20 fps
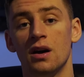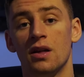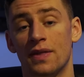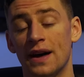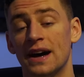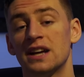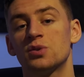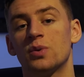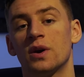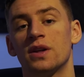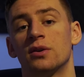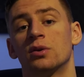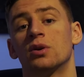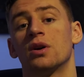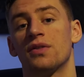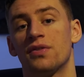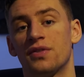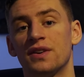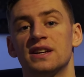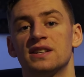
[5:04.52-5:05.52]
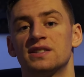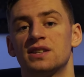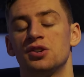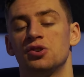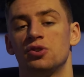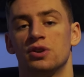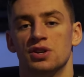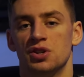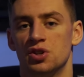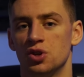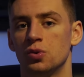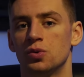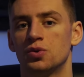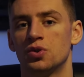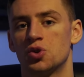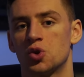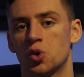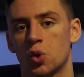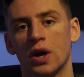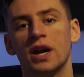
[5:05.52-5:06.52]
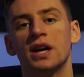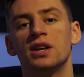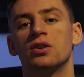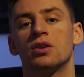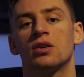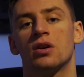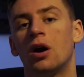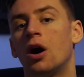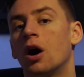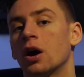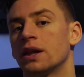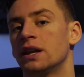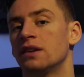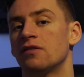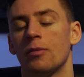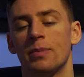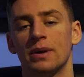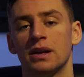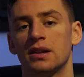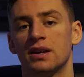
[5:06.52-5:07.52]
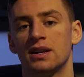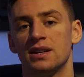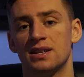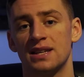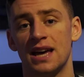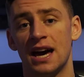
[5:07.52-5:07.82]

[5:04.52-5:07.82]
That's why there are things that you can do to train your cognitive abilities